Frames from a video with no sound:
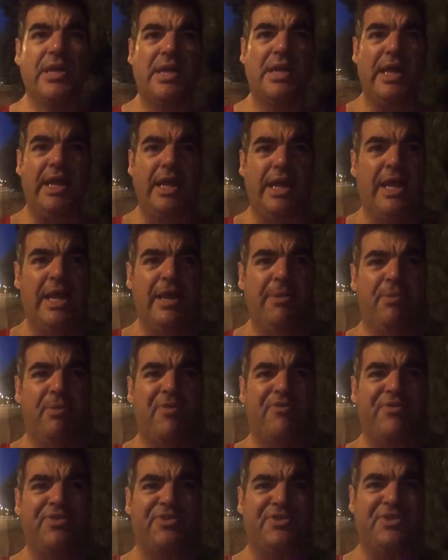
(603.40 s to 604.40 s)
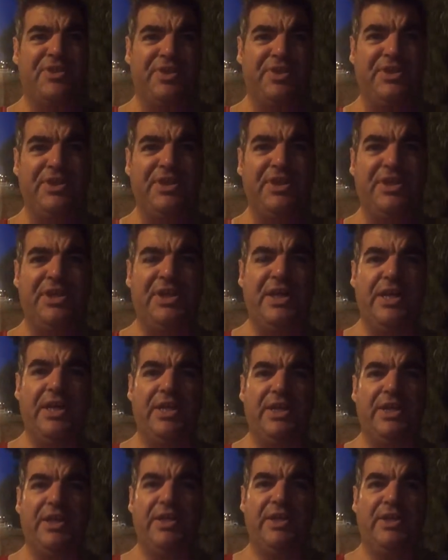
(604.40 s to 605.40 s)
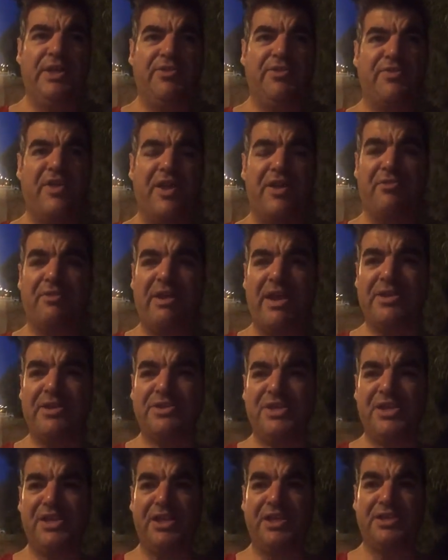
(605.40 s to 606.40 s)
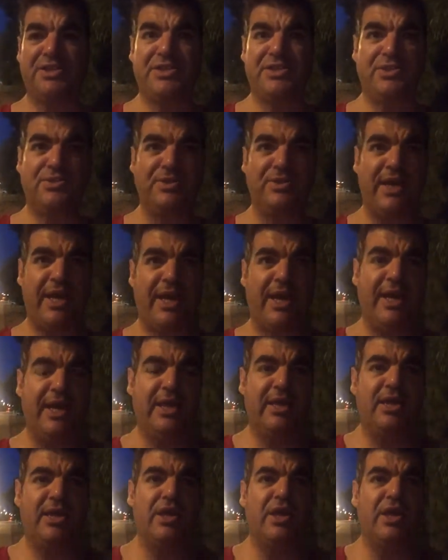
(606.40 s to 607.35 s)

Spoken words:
Obviously the fundraising is still there.